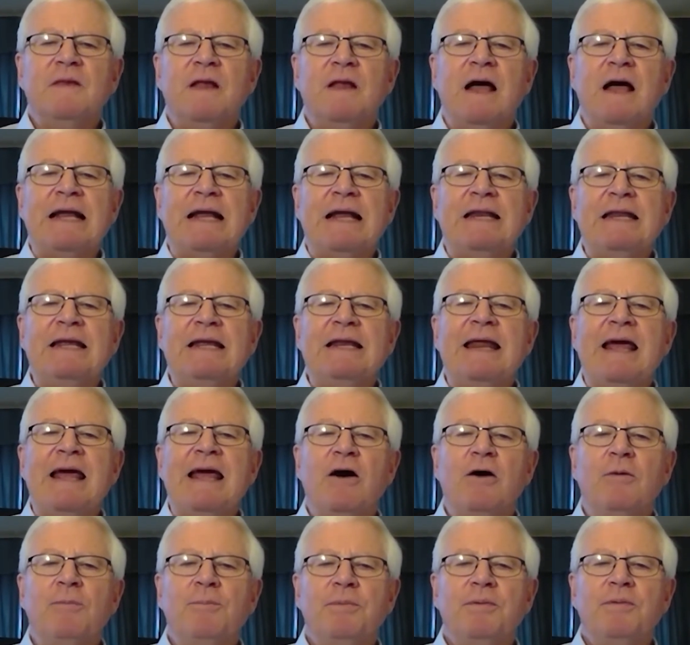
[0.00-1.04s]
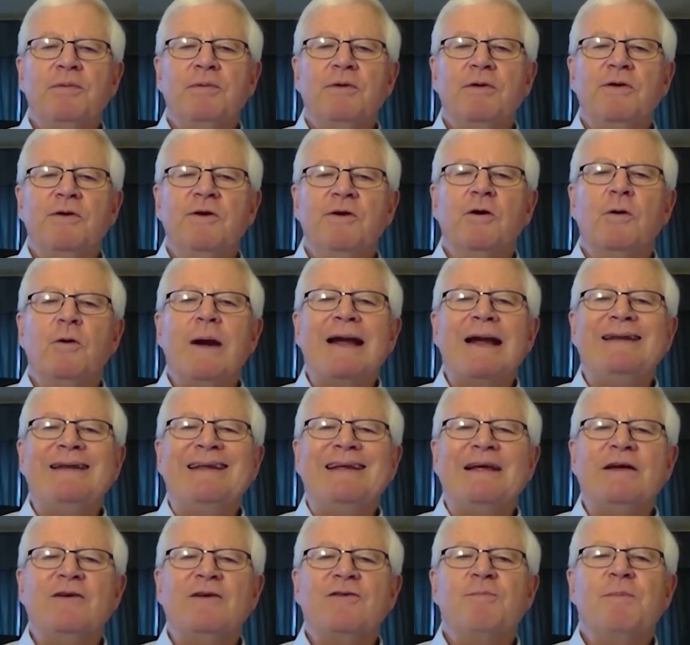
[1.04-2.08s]
I need help your
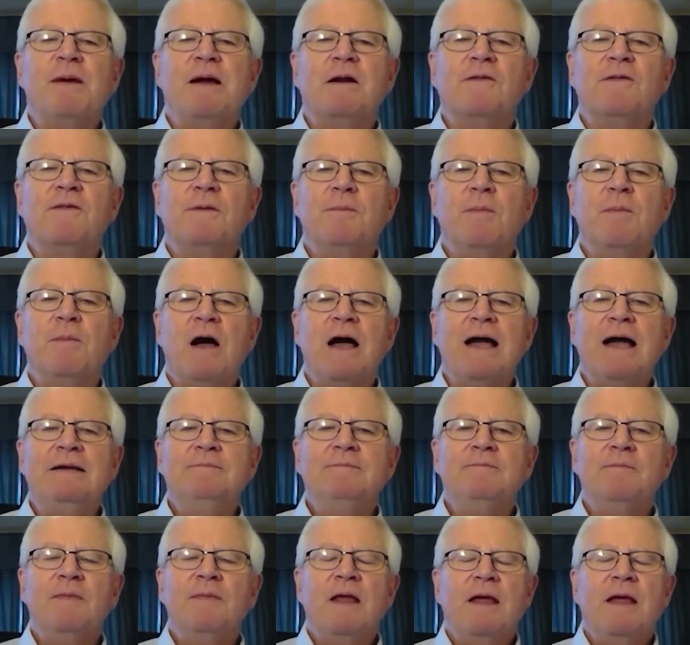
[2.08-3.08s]
ideas better than mine.